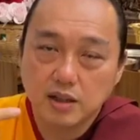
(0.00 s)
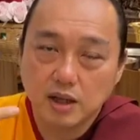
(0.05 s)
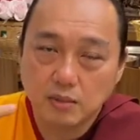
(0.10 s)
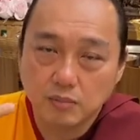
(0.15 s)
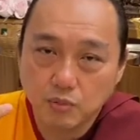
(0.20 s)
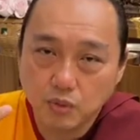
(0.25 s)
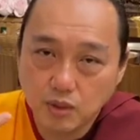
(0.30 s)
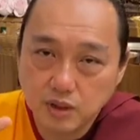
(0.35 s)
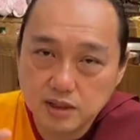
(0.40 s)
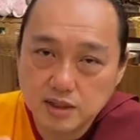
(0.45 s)

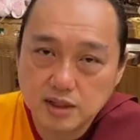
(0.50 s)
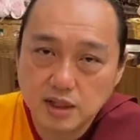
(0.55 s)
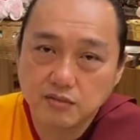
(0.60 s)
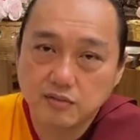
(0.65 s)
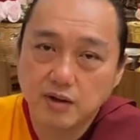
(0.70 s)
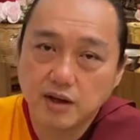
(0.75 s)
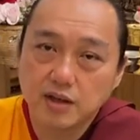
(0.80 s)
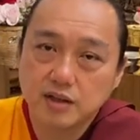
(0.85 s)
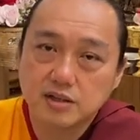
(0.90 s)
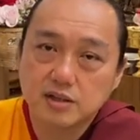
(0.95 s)

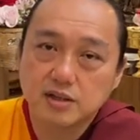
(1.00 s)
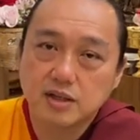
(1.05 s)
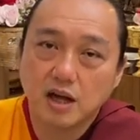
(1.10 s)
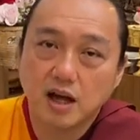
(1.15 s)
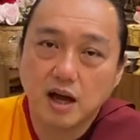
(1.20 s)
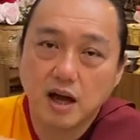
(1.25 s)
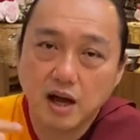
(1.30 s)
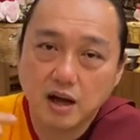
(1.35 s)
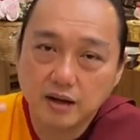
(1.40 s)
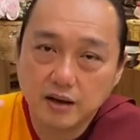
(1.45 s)
Bodhisattvas,
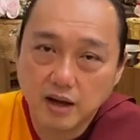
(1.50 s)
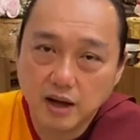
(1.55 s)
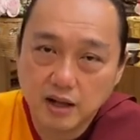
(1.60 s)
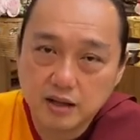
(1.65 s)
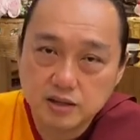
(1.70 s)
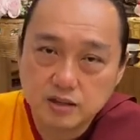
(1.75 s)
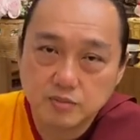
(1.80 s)
Arhats,